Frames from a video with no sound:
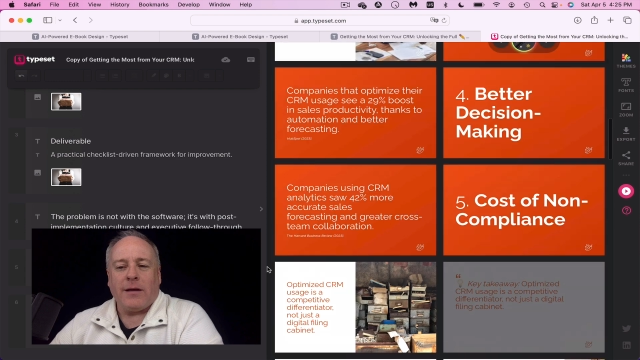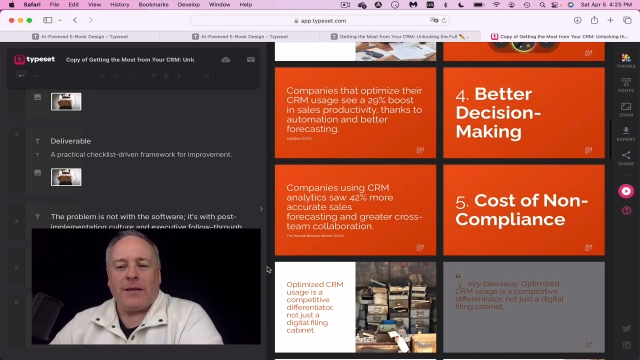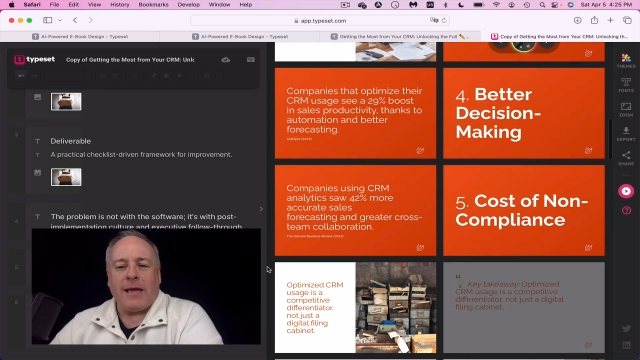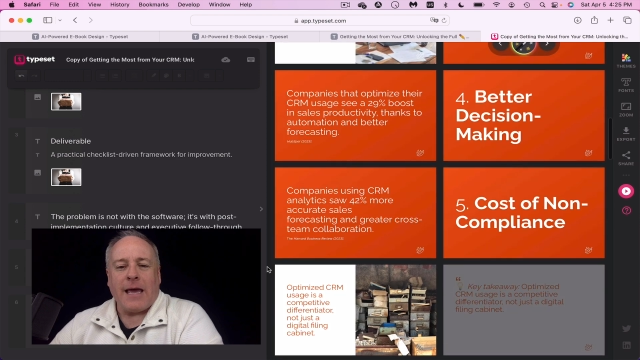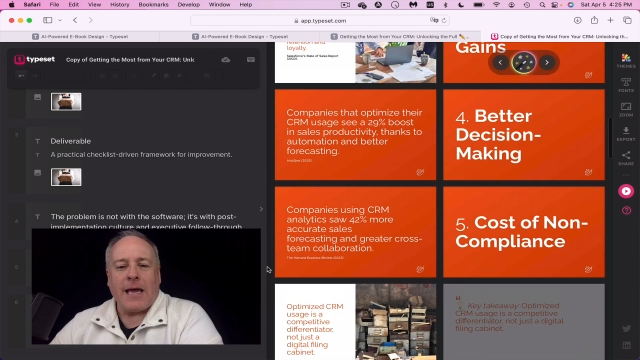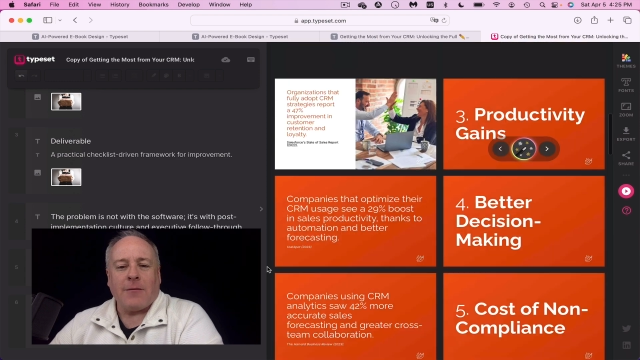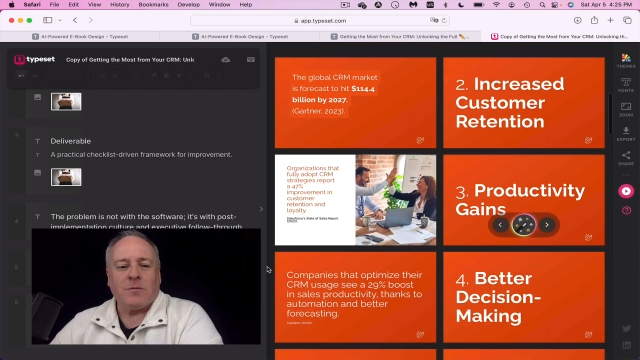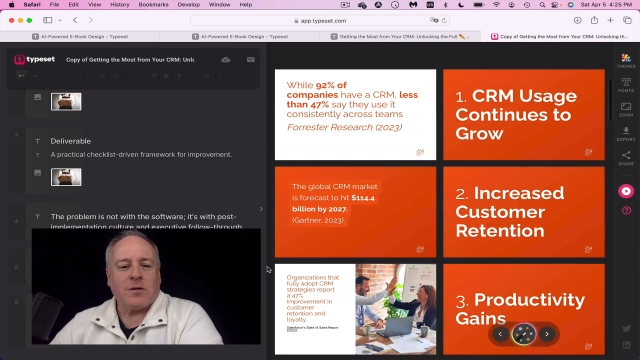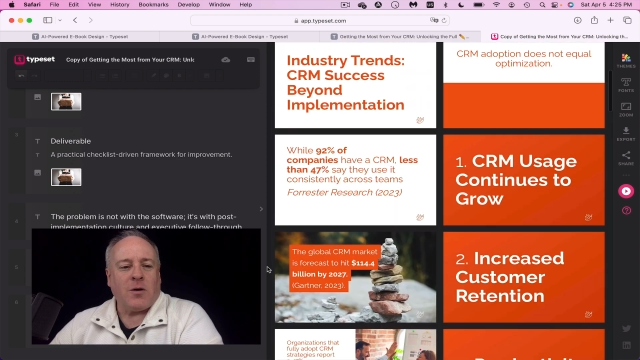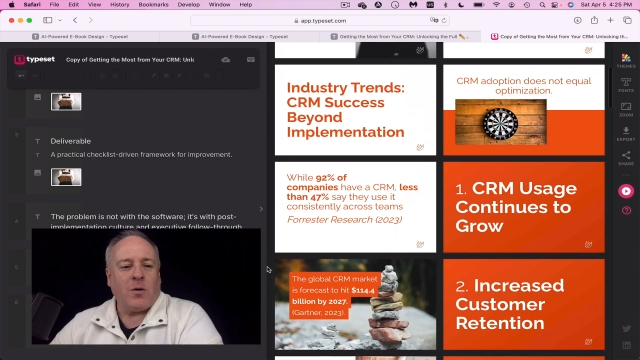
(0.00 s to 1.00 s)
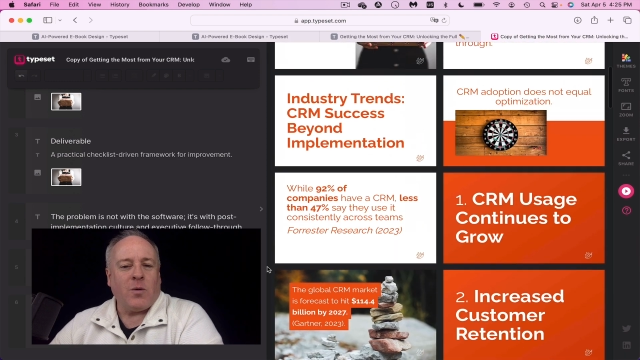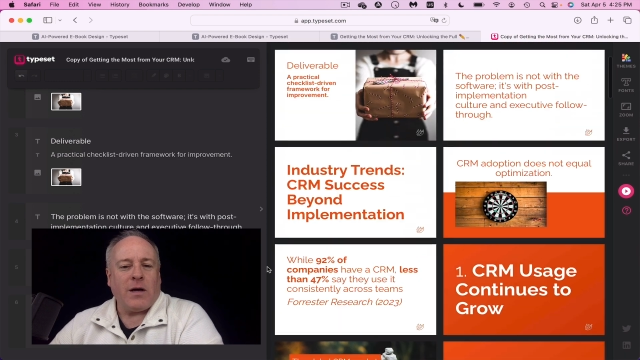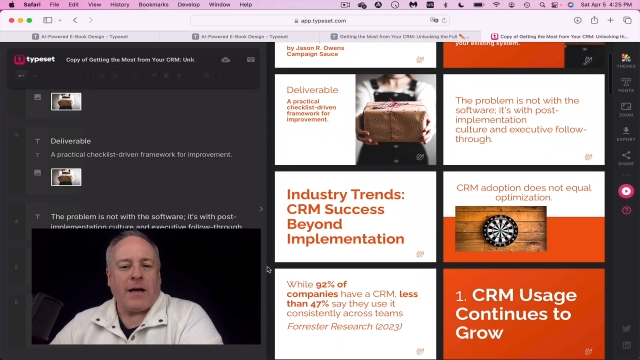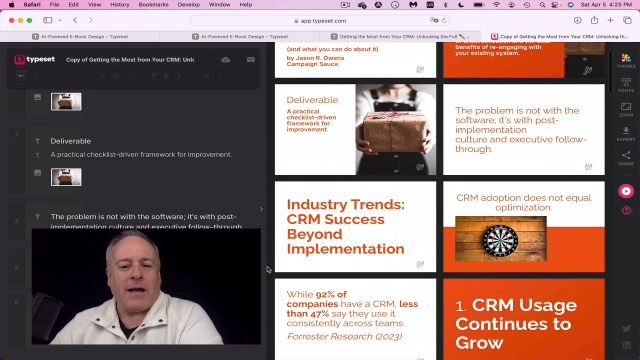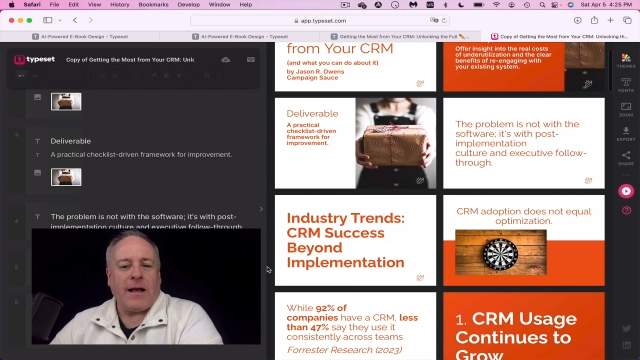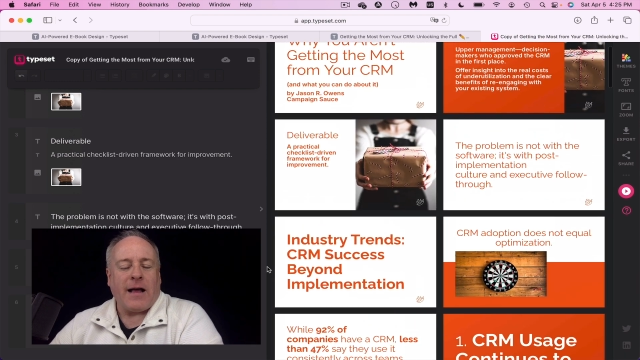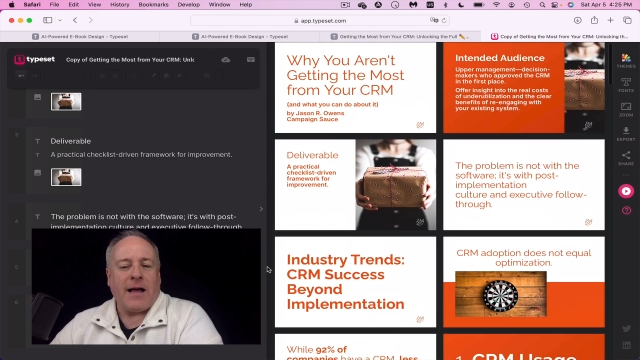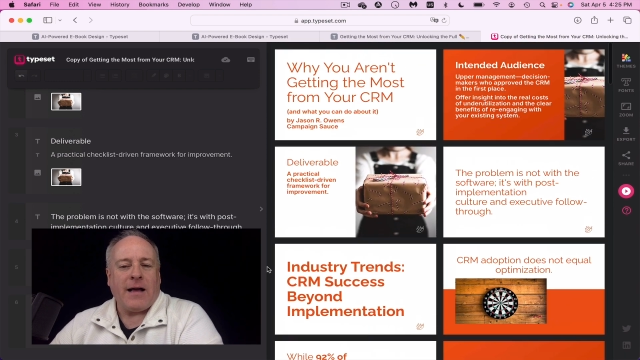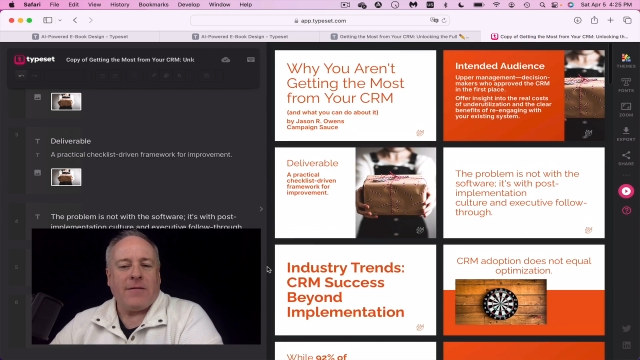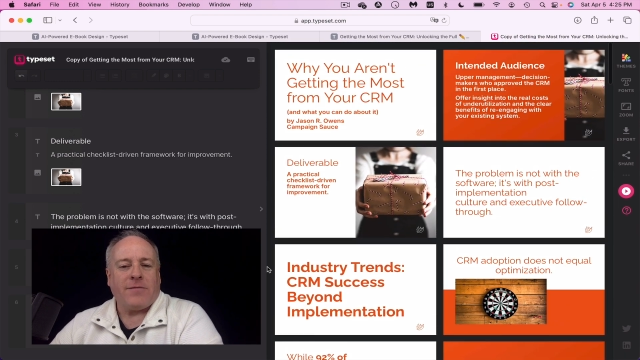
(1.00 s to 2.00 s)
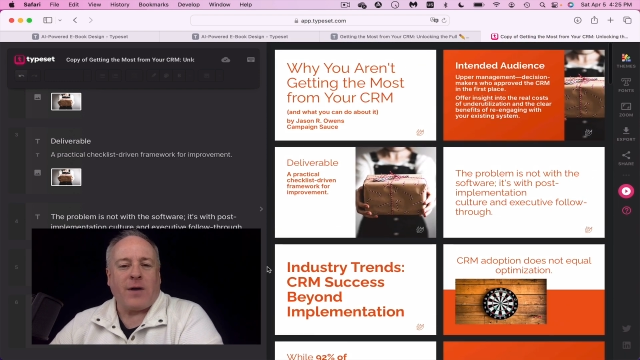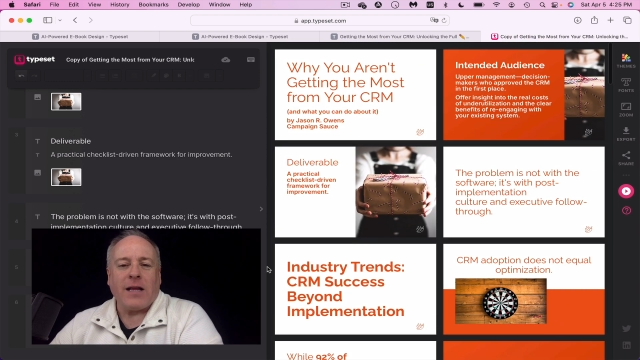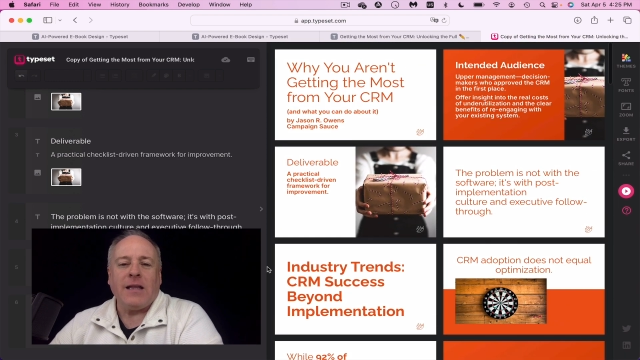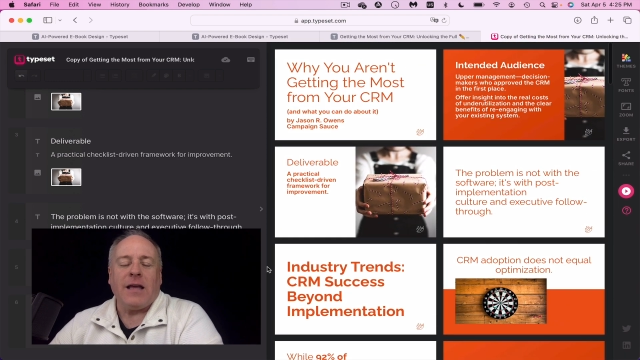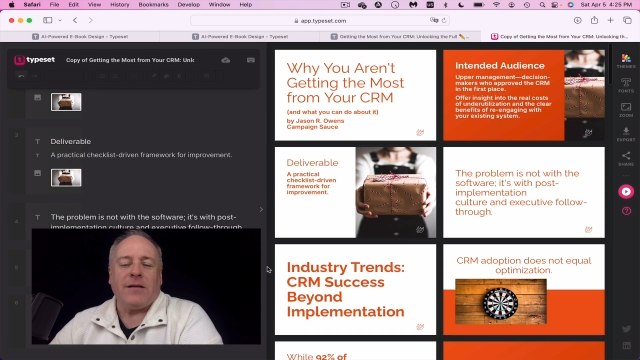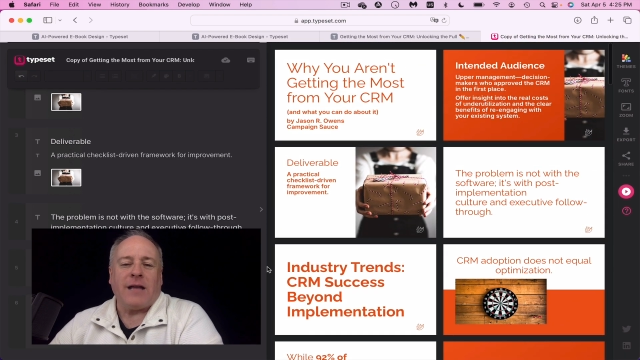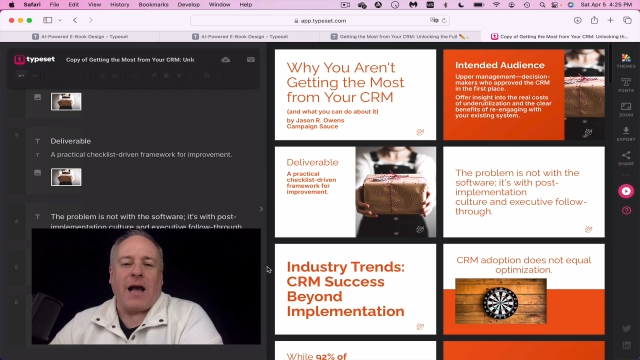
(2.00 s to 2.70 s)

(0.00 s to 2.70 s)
in the game. So frankly,